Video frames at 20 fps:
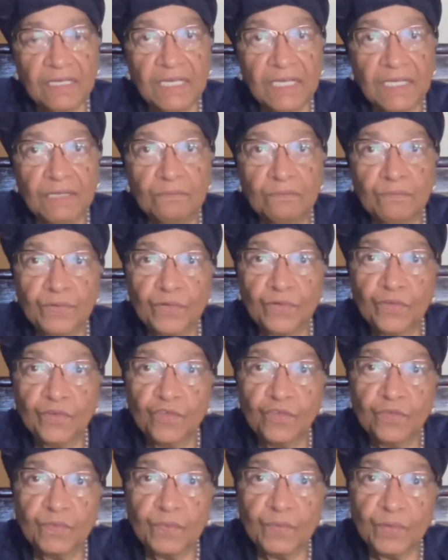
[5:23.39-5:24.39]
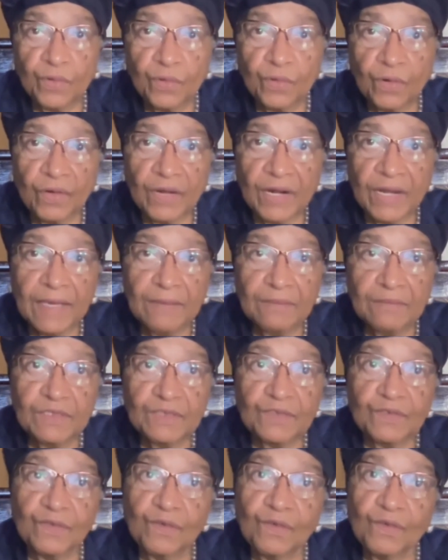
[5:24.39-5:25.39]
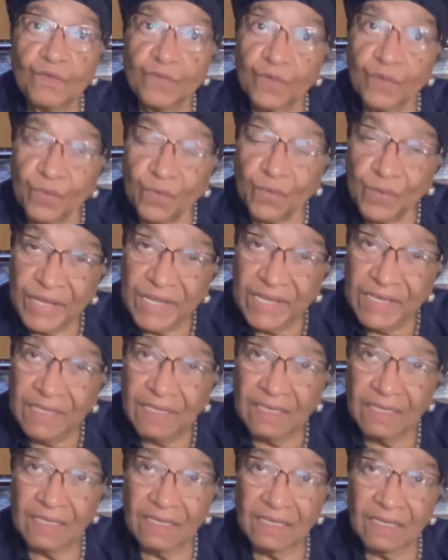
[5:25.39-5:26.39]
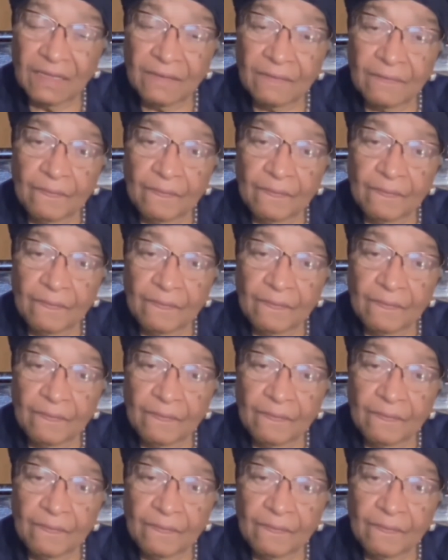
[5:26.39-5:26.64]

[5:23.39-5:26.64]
need improved programs for reading